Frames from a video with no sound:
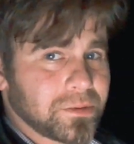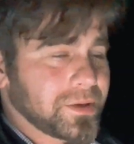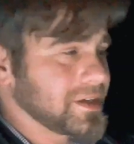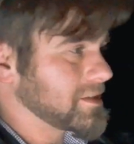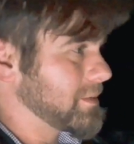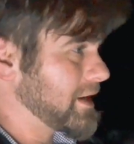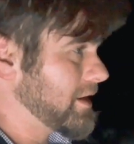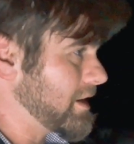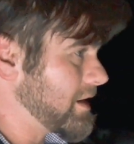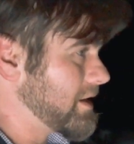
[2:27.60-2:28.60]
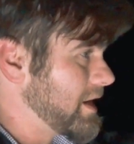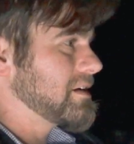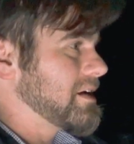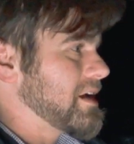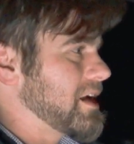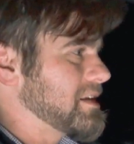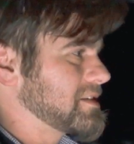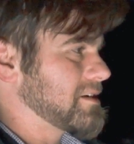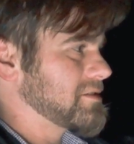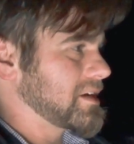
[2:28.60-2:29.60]
place in my heart, and it
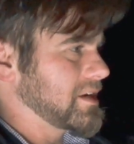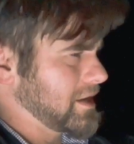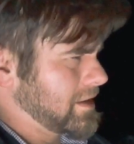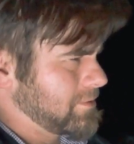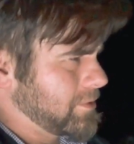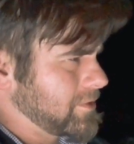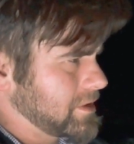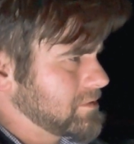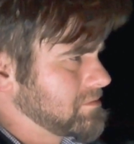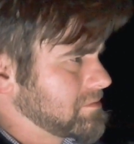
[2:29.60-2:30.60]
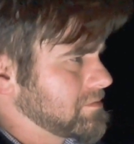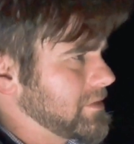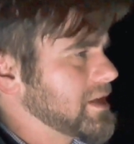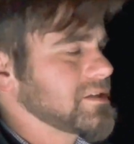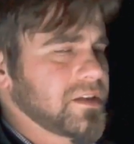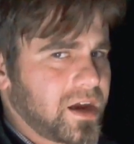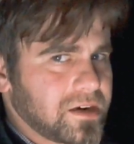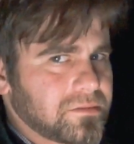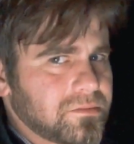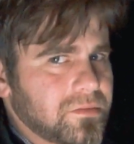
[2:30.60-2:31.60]
sounds like a negative review. It's not.
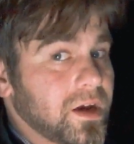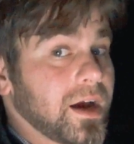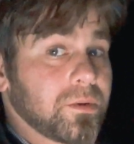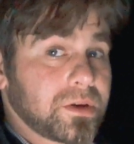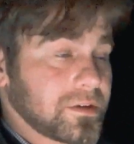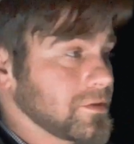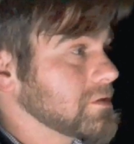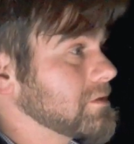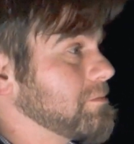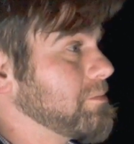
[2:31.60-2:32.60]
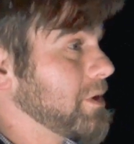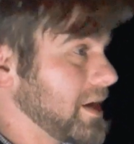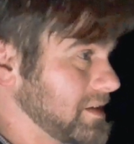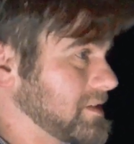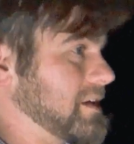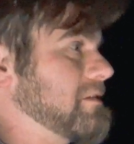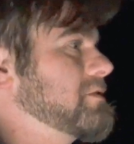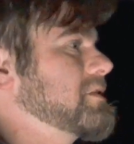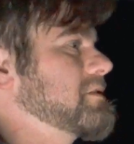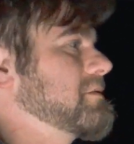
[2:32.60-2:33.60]
I will give you some
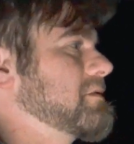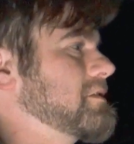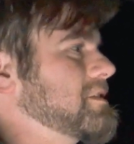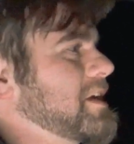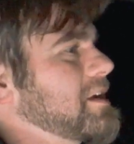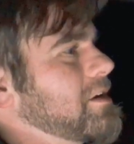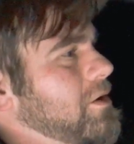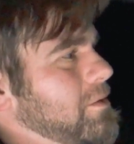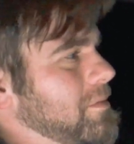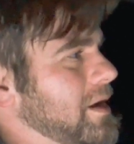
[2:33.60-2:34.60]
positives to take home.